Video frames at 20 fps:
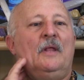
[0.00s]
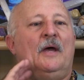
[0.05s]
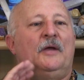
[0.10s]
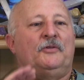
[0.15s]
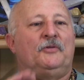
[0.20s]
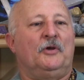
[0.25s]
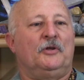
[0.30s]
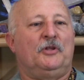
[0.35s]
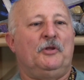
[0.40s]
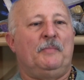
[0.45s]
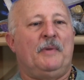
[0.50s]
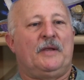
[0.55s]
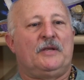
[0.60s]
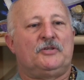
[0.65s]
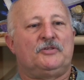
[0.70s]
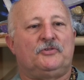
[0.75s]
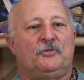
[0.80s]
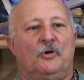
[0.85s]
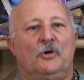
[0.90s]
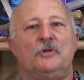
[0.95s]
I talked about
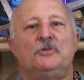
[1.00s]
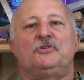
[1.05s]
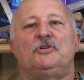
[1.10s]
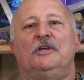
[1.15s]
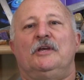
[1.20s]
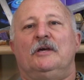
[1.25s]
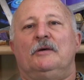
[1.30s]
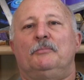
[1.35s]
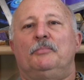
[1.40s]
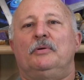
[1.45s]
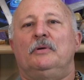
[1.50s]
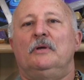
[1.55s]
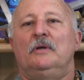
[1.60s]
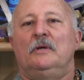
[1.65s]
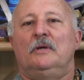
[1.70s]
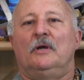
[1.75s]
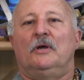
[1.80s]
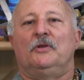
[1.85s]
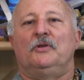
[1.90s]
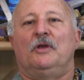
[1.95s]
a starship
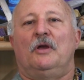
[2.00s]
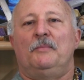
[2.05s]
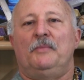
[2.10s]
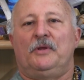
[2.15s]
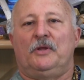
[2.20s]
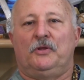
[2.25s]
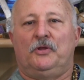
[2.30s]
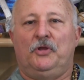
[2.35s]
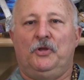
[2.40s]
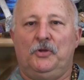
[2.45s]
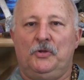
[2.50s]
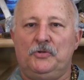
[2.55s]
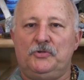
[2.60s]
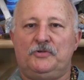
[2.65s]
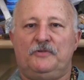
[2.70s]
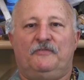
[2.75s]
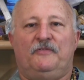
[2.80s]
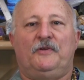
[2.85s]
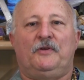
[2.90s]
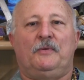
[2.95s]
a, I mean, a
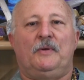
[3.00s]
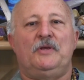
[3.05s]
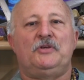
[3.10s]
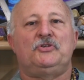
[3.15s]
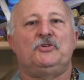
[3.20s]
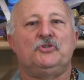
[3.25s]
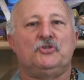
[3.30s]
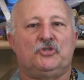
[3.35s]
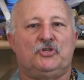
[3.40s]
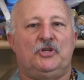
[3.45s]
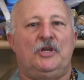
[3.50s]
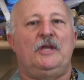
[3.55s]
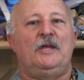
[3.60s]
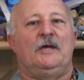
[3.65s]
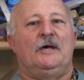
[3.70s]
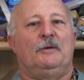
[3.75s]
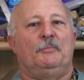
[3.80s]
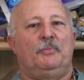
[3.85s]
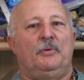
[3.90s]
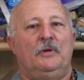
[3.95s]
huge Federation
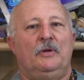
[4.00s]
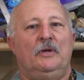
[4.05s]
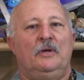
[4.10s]
ship